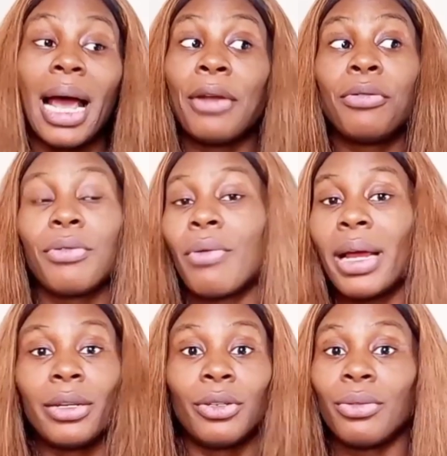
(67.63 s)
I don't know
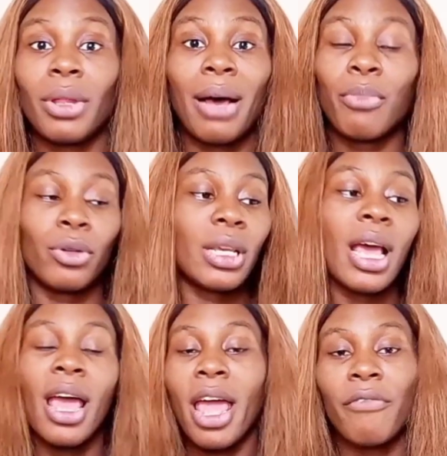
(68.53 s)
why they do that, but
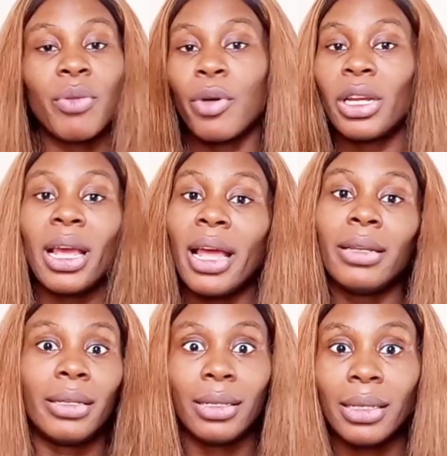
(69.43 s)
everybody
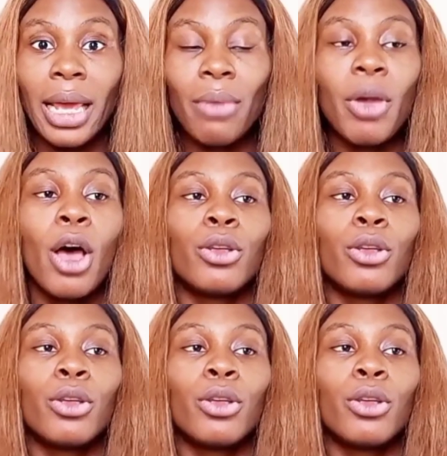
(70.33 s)
earns the same.